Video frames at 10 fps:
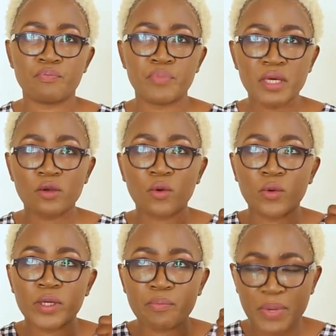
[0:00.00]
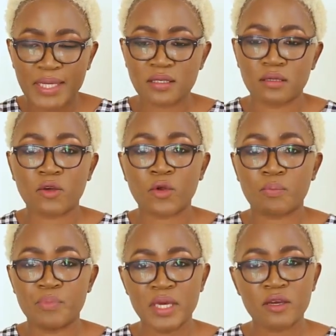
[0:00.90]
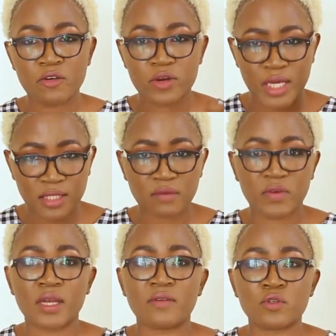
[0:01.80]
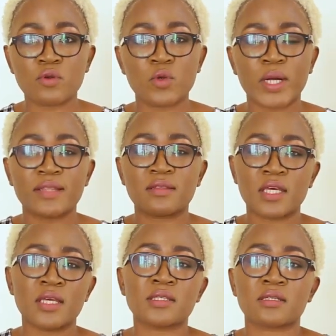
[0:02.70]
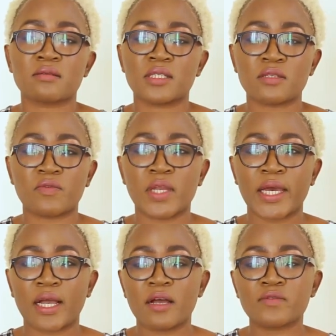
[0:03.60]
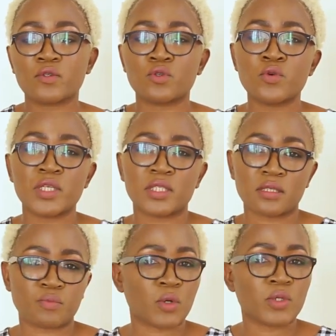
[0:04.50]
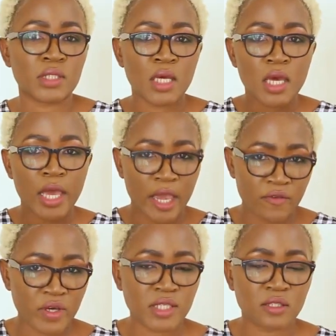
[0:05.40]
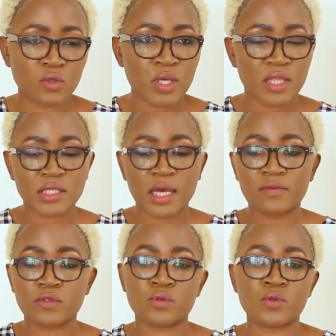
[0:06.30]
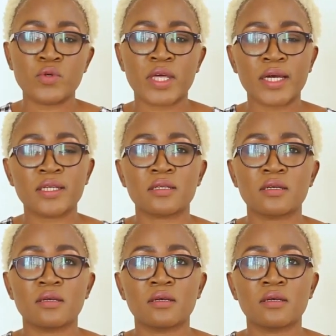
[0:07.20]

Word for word: Be your own person, be creative enough. Don't look at things and just feel like I have to do this just because everyone is doing this, I have to do that.